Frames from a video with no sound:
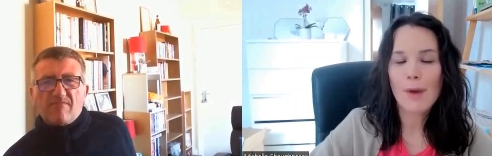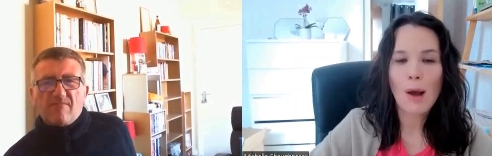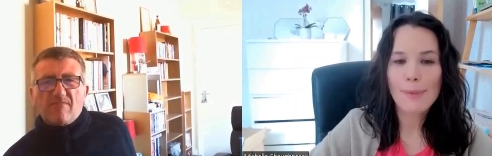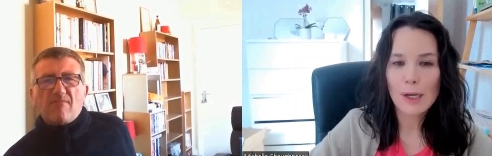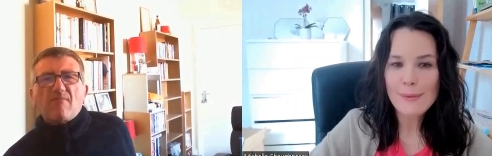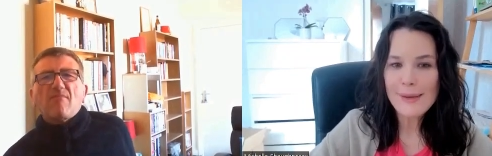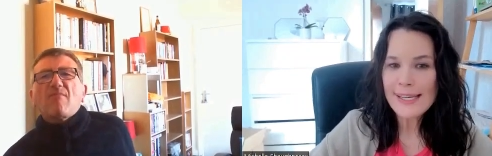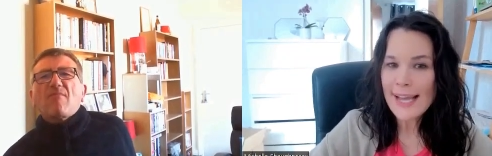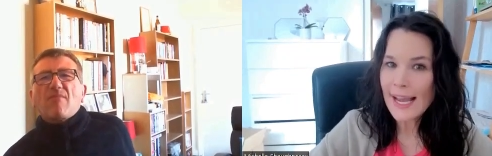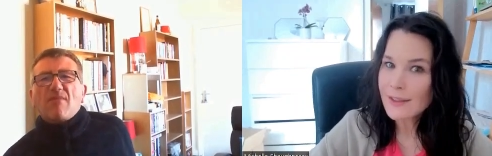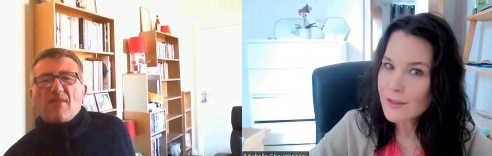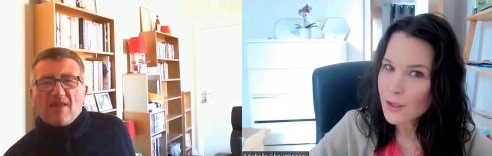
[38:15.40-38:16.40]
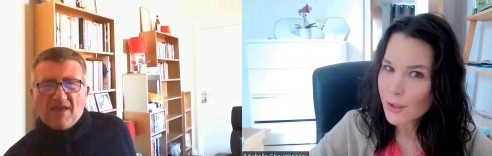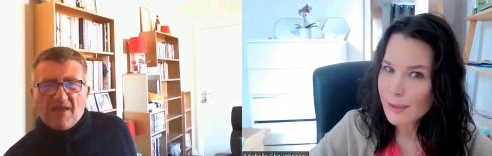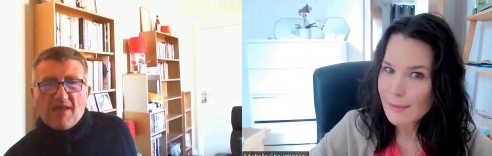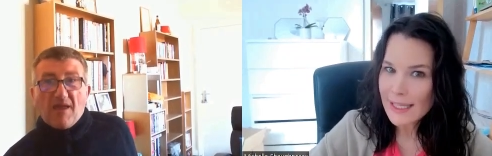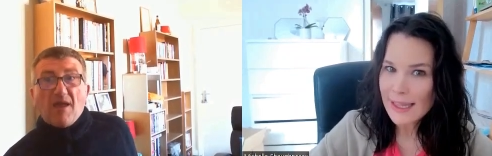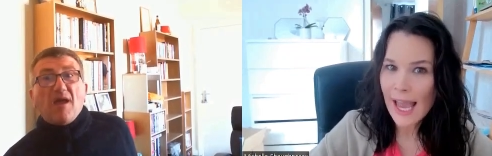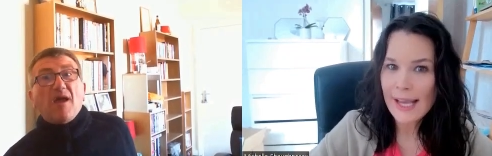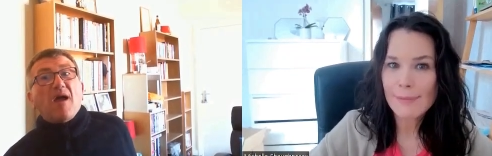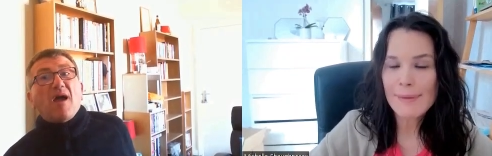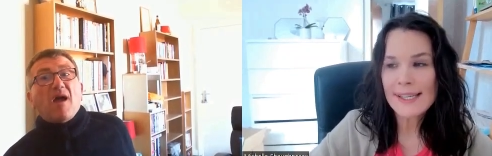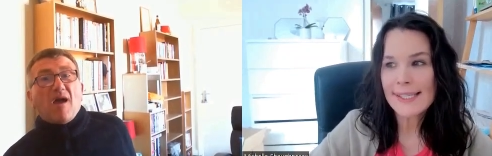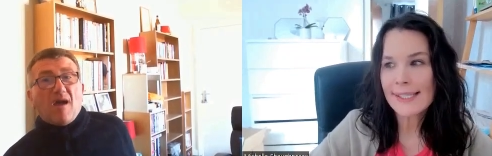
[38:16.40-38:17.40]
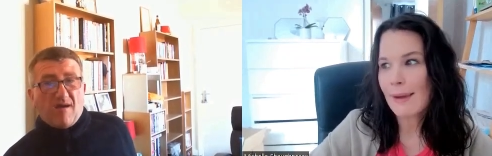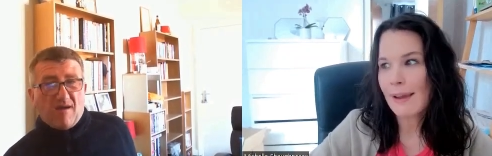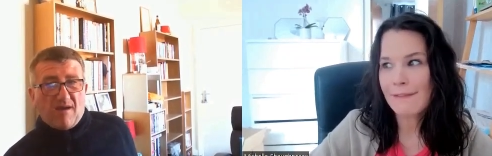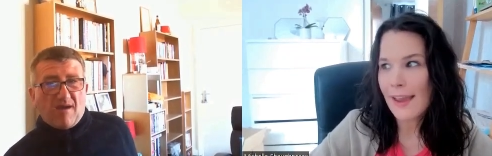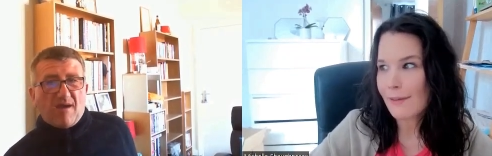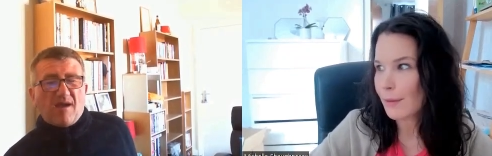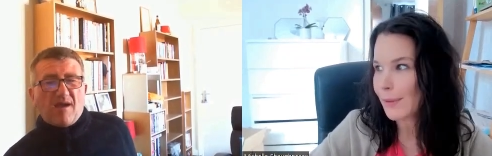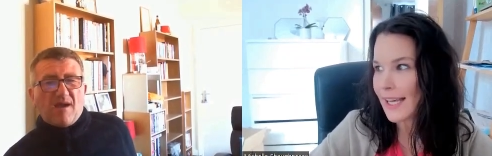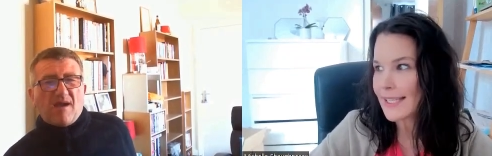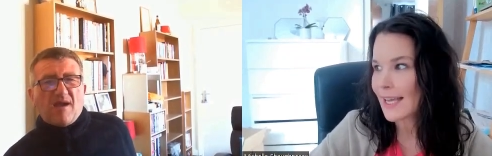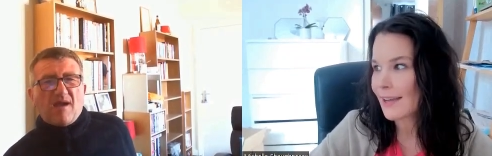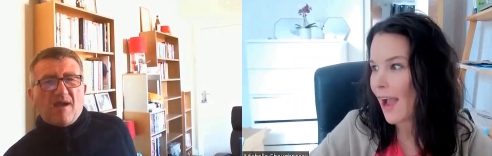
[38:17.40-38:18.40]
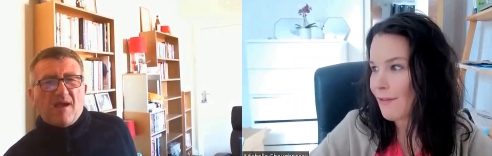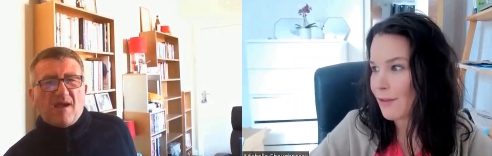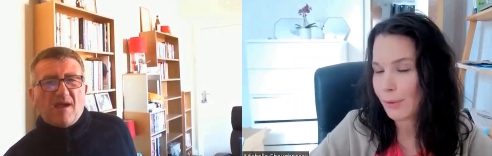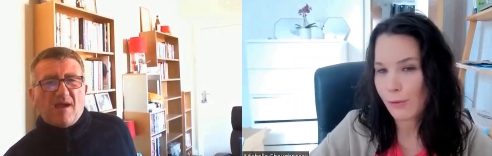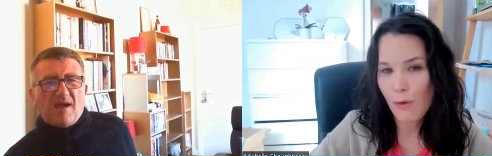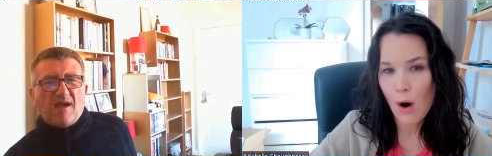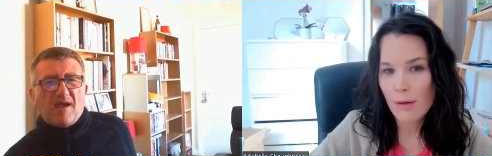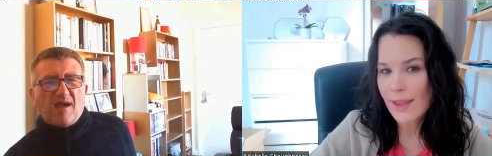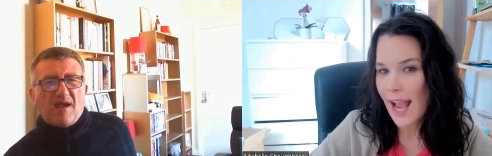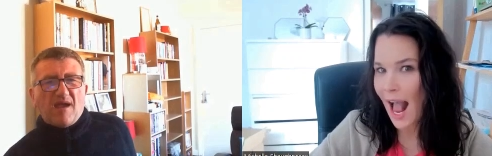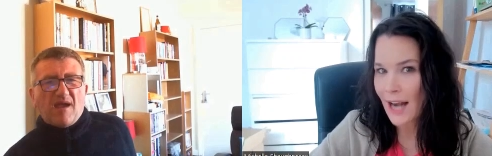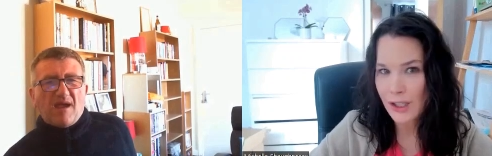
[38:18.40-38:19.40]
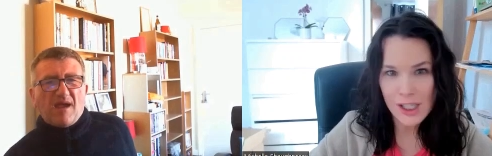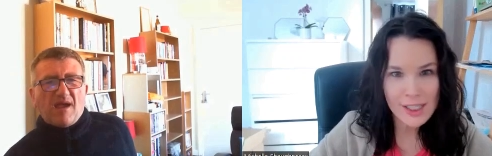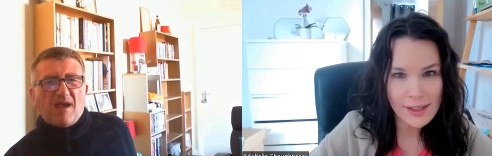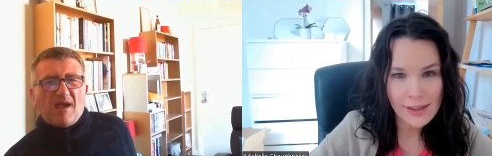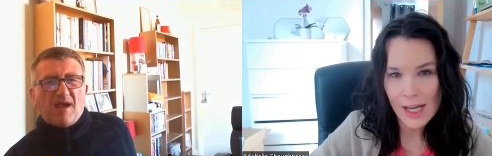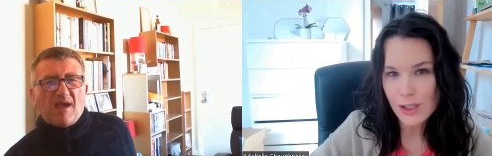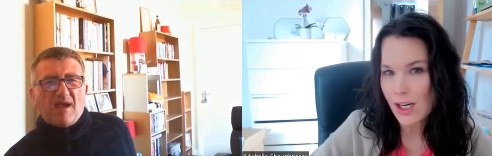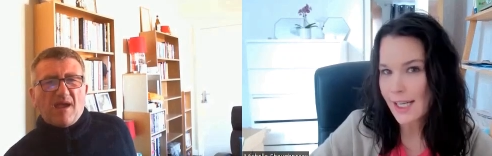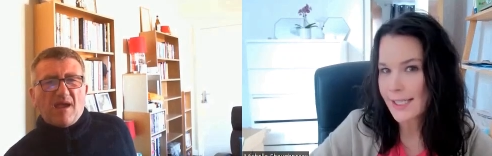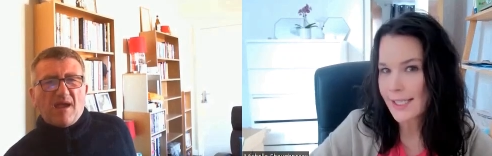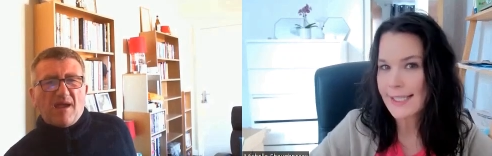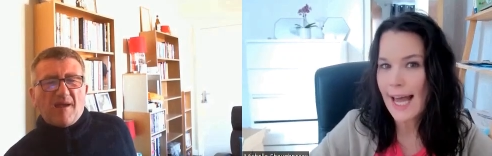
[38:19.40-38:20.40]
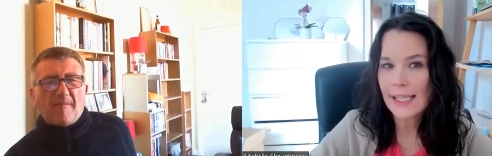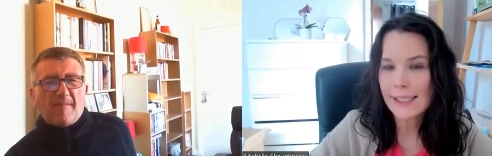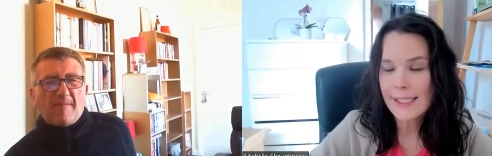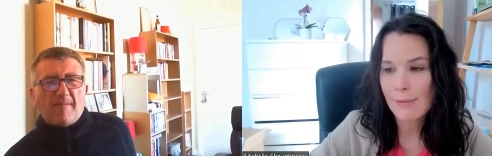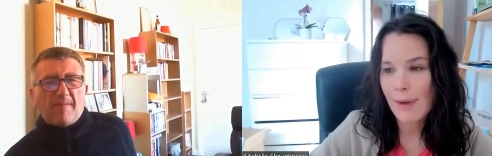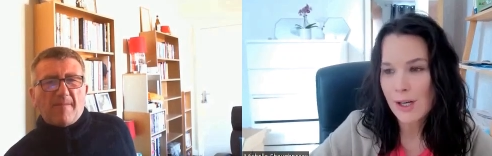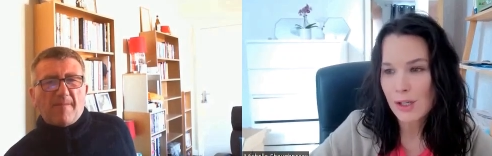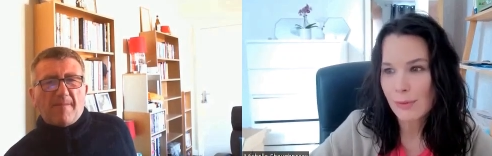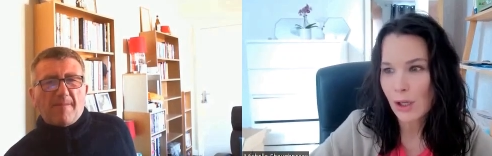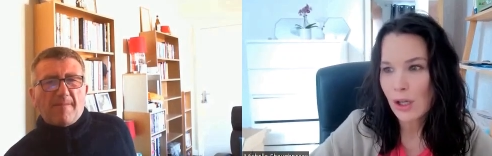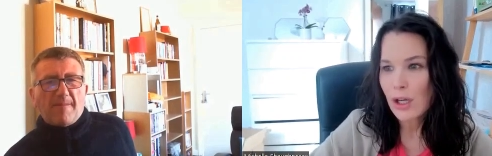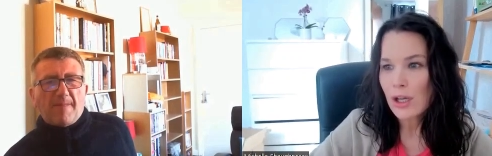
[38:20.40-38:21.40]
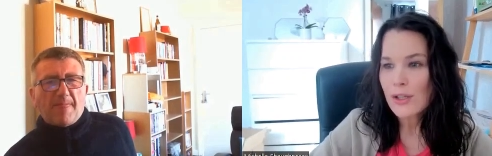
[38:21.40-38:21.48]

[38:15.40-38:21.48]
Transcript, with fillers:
Speaker 1: them not book me again. Do you know what I mean? Like, because it's my favorite place I've ever performed. The energy is electric, the talent is unmatchable.